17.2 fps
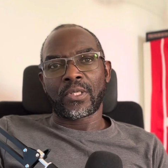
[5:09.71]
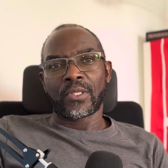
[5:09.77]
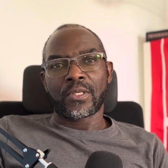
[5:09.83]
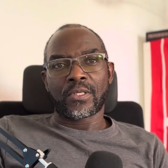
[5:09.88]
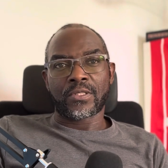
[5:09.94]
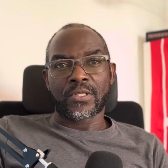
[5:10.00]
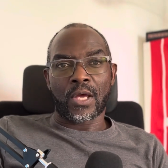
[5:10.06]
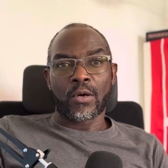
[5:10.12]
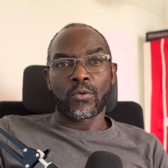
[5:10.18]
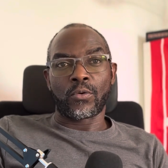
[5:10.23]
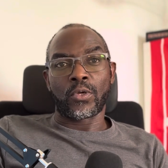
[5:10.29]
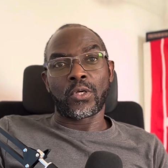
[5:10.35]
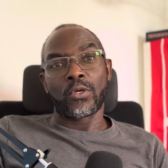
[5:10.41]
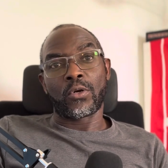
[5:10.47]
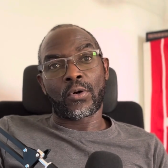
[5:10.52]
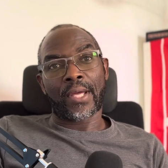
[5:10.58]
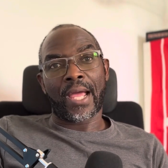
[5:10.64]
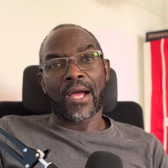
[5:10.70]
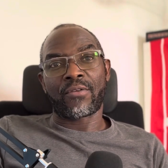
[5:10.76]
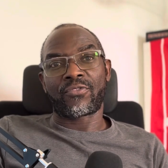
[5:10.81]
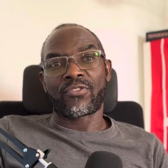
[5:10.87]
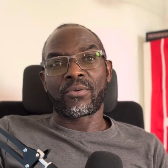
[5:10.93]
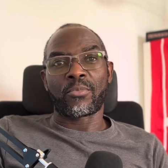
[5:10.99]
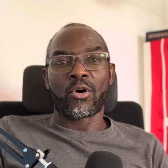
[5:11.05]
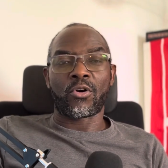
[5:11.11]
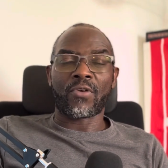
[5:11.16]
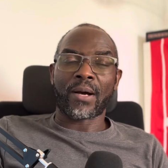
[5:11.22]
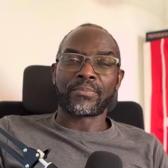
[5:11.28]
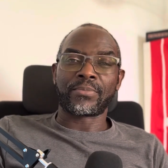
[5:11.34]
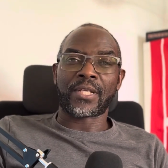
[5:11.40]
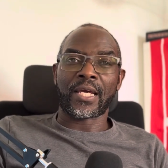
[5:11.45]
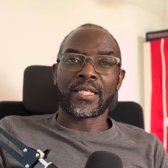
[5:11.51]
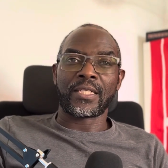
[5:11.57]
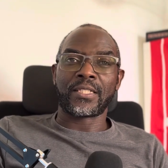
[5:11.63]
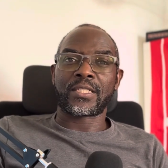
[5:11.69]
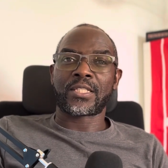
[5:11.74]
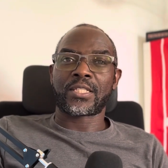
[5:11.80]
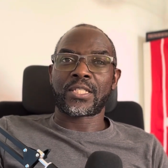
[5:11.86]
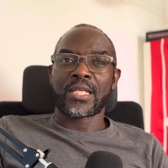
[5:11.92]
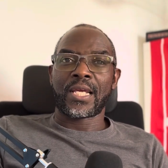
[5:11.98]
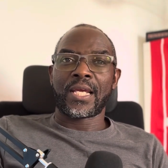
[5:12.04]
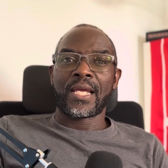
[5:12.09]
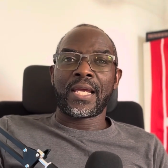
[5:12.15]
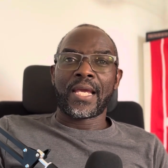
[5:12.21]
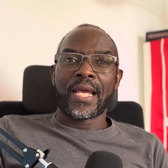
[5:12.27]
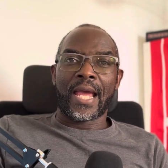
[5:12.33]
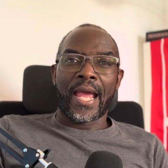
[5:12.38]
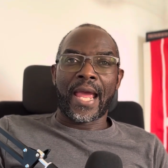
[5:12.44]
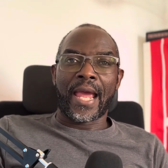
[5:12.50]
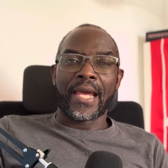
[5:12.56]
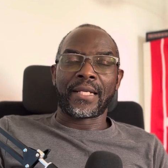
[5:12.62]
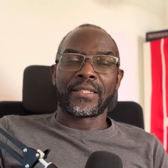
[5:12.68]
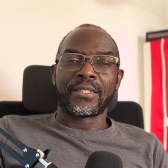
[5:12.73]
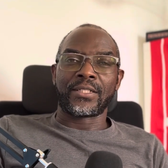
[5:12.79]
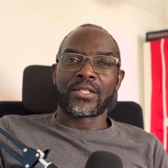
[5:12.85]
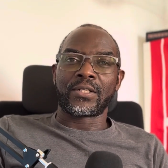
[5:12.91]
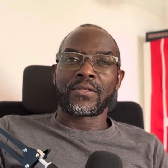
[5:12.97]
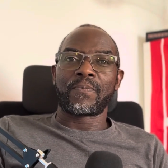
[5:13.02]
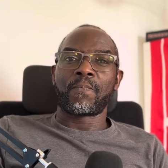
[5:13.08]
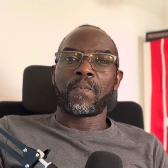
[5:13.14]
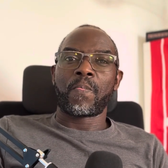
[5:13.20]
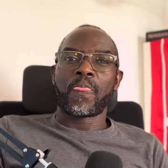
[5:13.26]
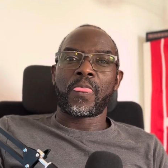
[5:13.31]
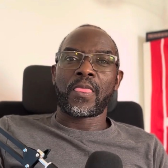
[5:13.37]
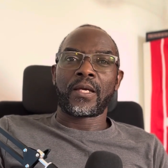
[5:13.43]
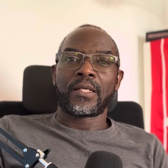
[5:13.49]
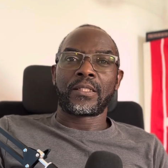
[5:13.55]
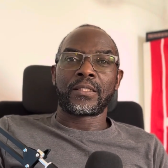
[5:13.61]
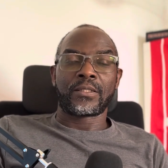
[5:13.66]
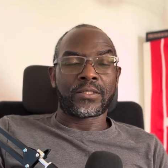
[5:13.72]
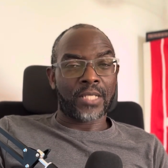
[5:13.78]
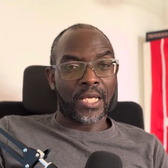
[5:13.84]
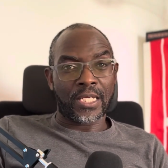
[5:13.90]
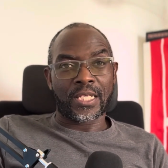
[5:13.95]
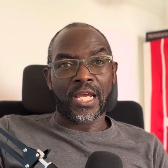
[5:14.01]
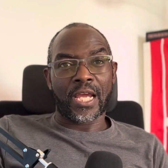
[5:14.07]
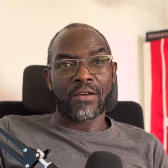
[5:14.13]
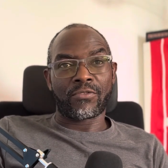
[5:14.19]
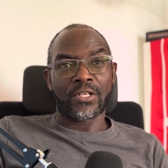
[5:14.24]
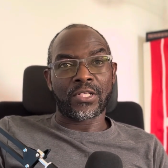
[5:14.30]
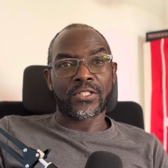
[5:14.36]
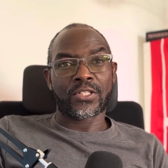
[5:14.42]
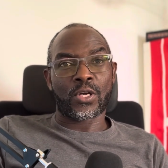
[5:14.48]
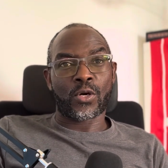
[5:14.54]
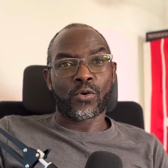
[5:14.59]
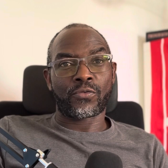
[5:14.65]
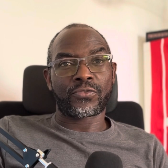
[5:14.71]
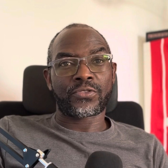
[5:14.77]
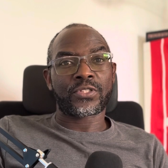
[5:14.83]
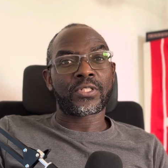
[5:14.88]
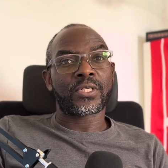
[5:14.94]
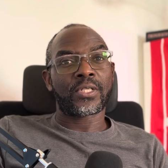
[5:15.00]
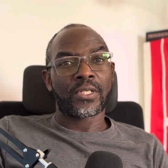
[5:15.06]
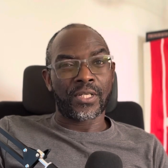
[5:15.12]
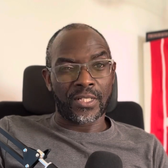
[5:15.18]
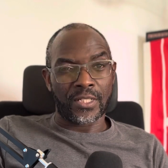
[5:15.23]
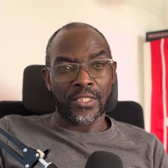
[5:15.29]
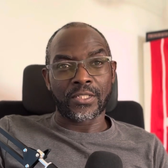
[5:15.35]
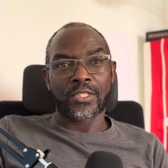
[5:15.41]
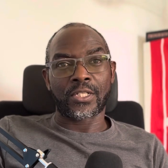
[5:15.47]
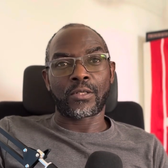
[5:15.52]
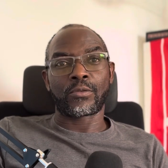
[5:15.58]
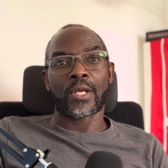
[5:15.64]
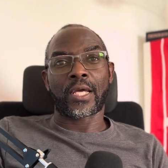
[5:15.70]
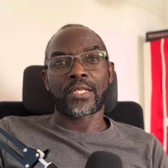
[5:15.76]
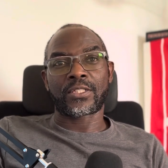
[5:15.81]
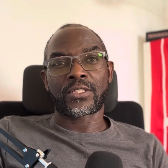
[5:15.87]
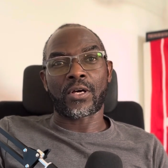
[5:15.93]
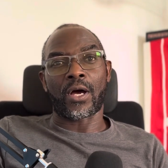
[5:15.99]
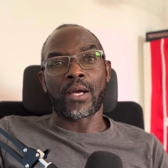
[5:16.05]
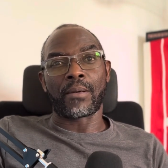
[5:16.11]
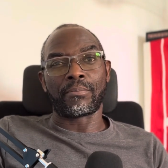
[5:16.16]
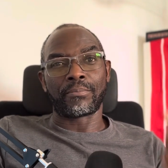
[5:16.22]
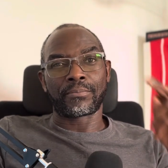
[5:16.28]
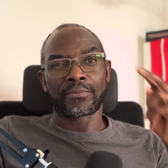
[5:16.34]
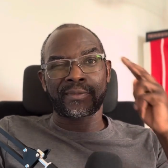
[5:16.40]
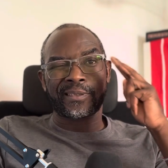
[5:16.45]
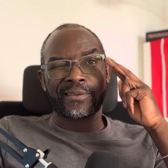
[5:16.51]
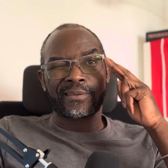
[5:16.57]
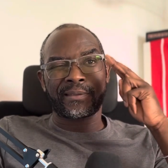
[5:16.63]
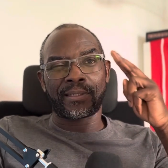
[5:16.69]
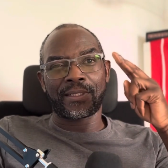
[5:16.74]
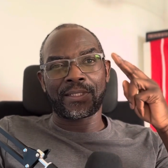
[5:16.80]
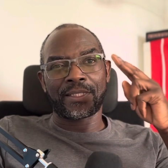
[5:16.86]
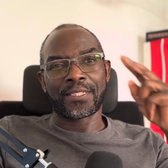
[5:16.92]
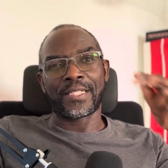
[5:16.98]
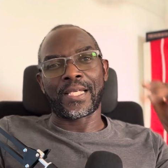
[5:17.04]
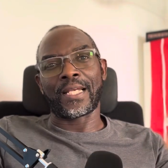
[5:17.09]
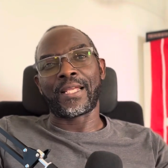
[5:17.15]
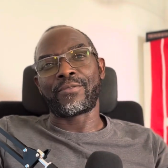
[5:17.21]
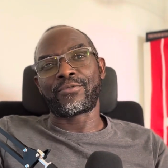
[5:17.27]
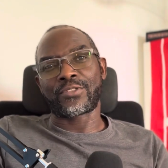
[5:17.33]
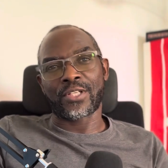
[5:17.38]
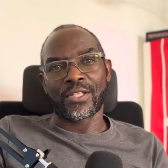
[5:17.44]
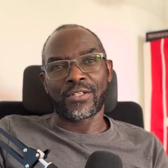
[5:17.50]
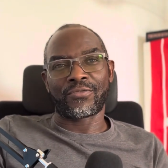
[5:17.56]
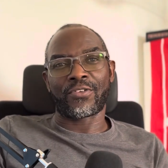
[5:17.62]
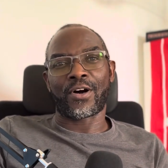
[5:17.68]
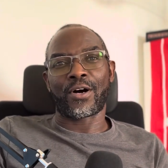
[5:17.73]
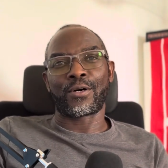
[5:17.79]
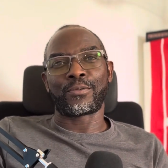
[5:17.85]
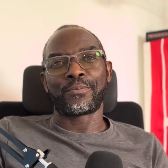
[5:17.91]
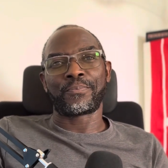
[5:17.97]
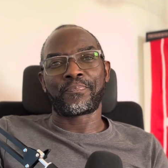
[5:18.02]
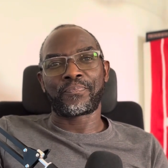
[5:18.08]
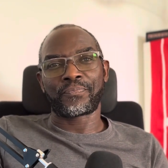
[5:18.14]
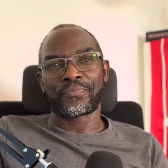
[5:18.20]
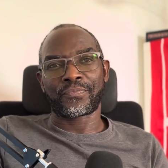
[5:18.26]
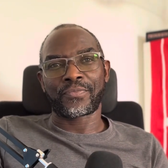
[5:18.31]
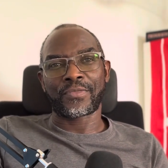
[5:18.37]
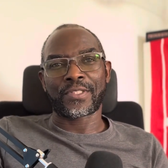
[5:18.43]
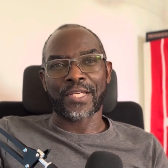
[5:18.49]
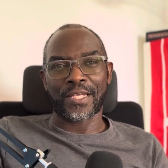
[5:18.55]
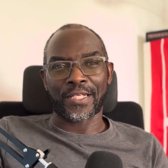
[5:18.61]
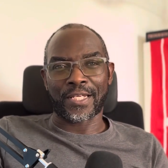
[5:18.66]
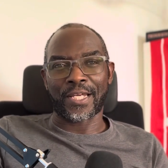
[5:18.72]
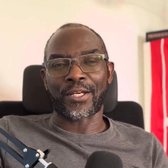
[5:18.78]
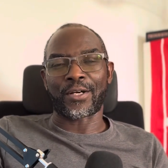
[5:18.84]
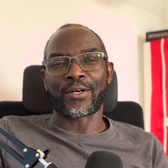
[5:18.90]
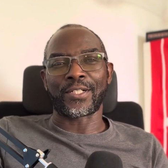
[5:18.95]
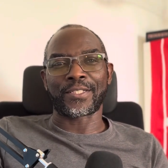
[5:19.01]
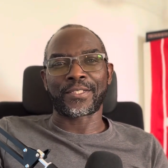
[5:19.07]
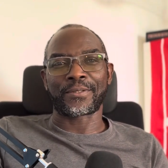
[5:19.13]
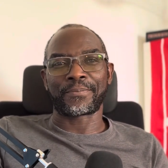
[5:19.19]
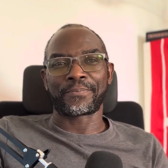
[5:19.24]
So look out for more updates and take care of yourselves, and until next time, the LFC File. Take care, guys.